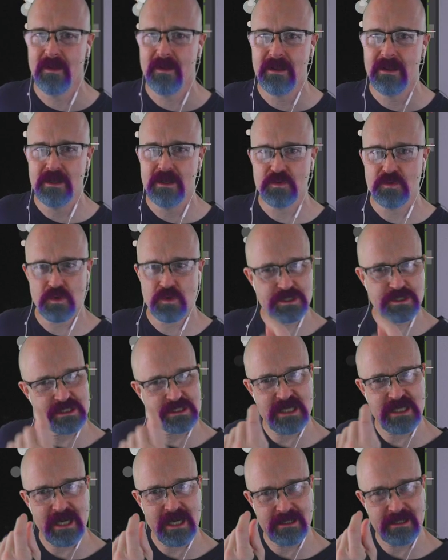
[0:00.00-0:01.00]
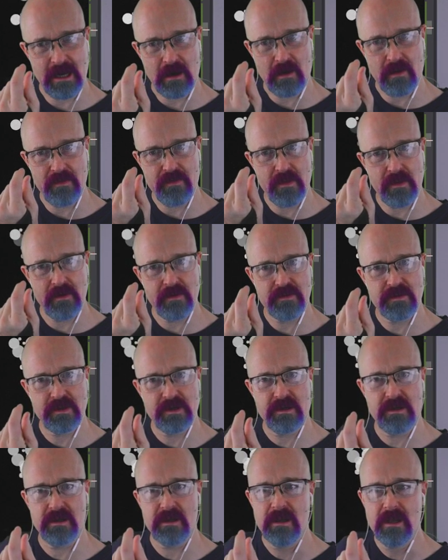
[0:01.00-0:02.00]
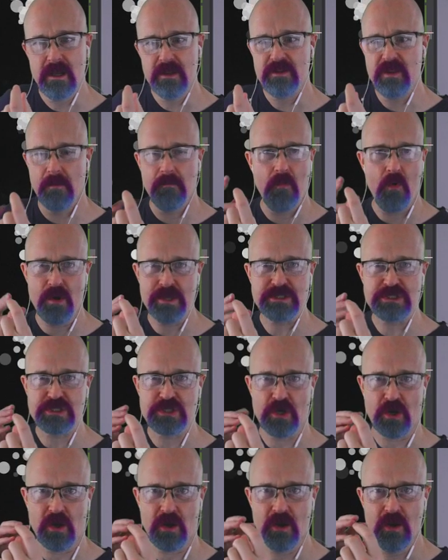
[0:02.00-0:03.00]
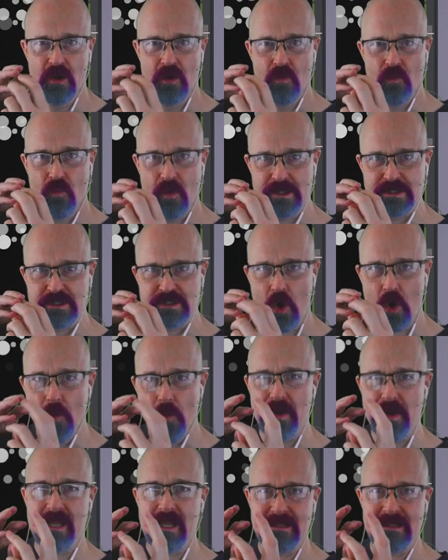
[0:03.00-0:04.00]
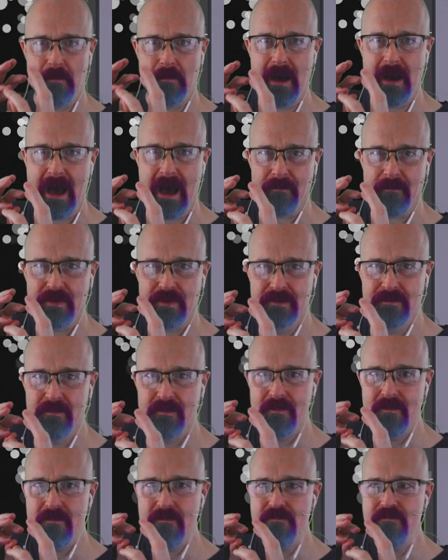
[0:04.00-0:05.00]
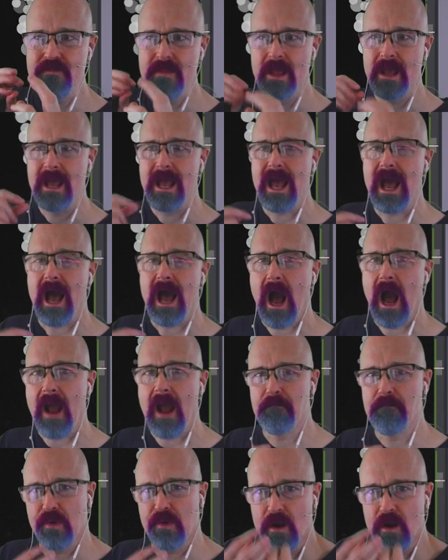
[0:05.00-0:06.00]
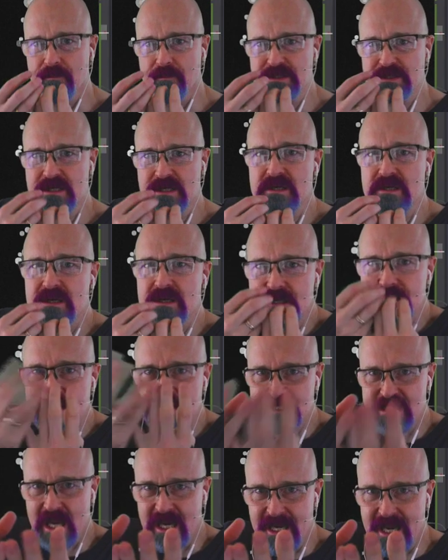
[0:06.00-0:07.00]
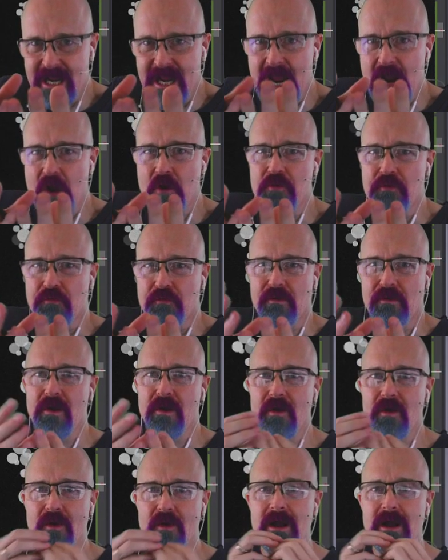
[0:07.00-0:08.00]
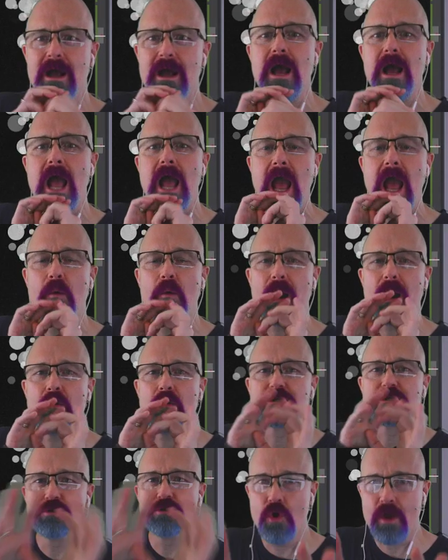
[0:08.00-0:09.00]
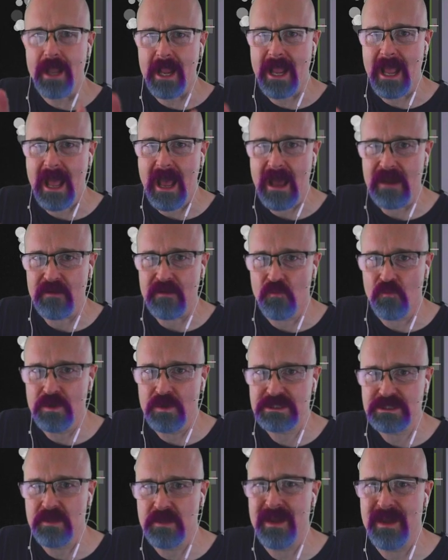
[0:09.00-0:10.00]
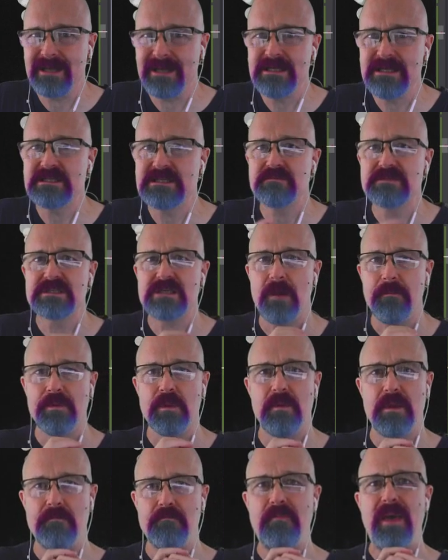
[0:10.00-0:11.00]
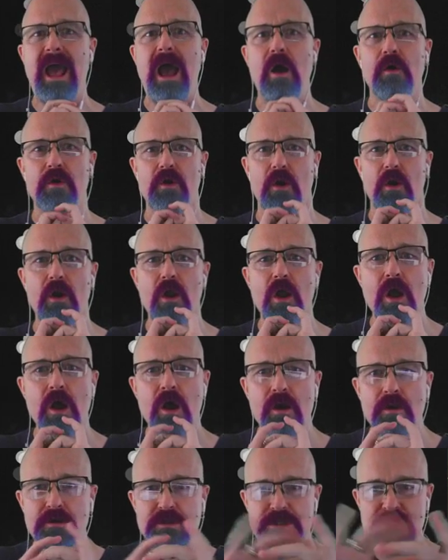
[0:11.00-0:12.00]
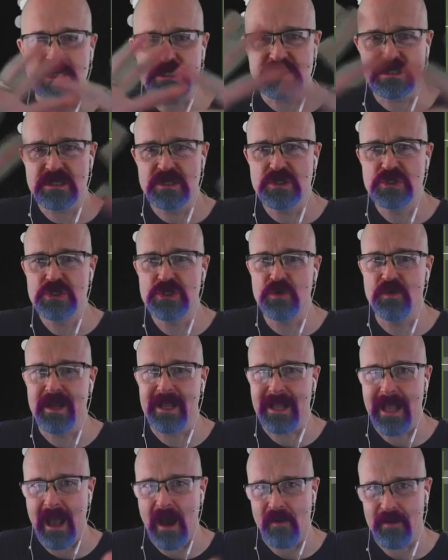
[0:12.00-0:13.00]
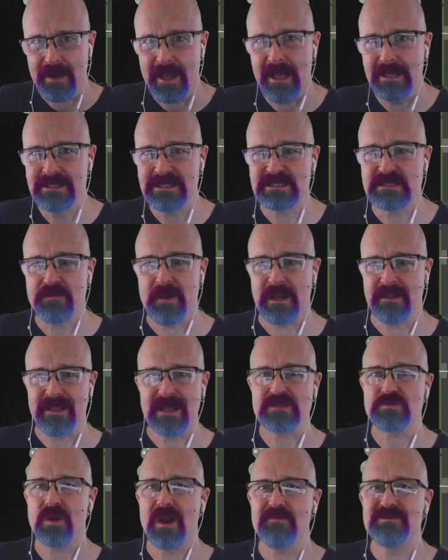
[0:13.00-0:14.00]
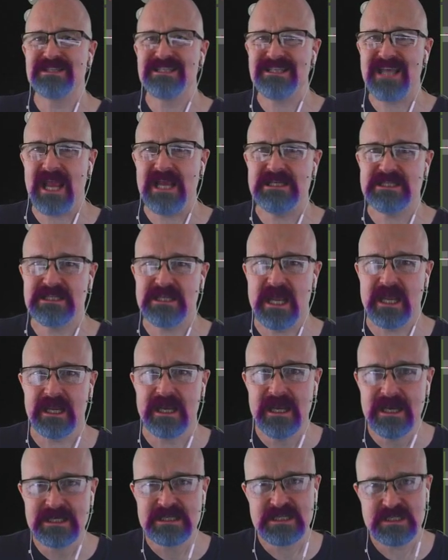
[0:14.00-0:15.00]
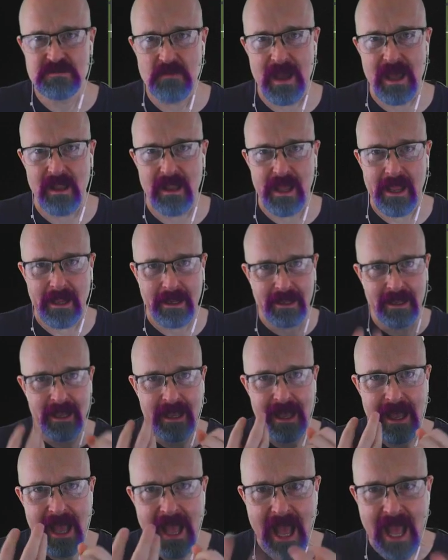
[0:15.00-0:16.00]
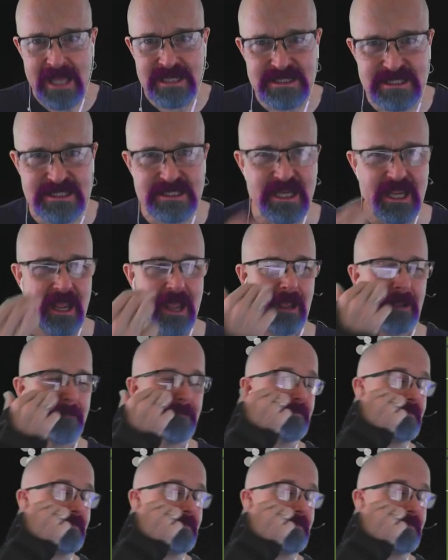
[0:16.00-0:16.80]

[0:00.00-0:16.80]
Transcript: We're just sitting there, and the moisture was opening them up. I burped, sending air through, and what I was looking at was the magnesium supplement powder just shooting out and dissipating. That's what I was tasting, smelling, and seeing. Yeah.